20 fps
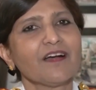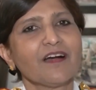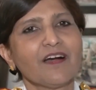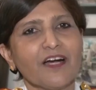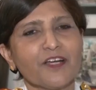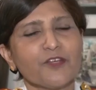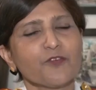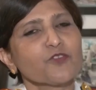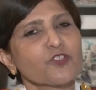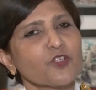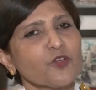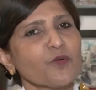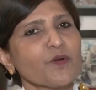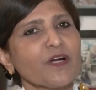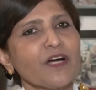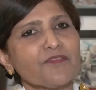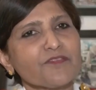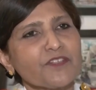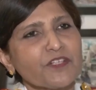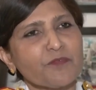I used to look
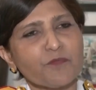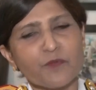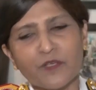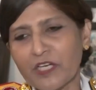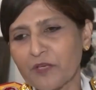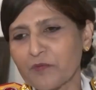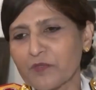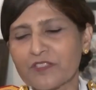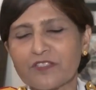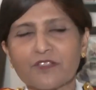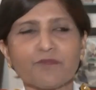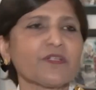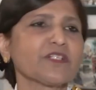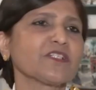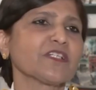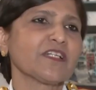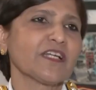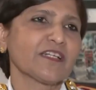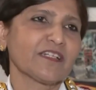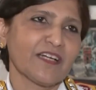after him when he was
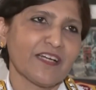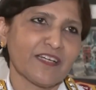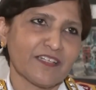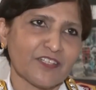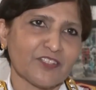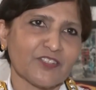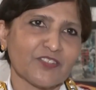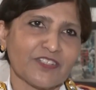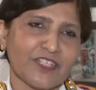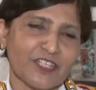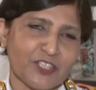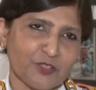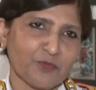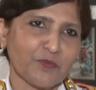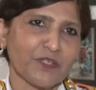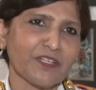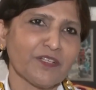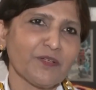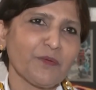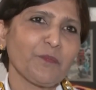admitted at INHS
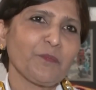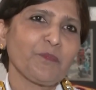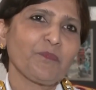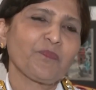Ashwini,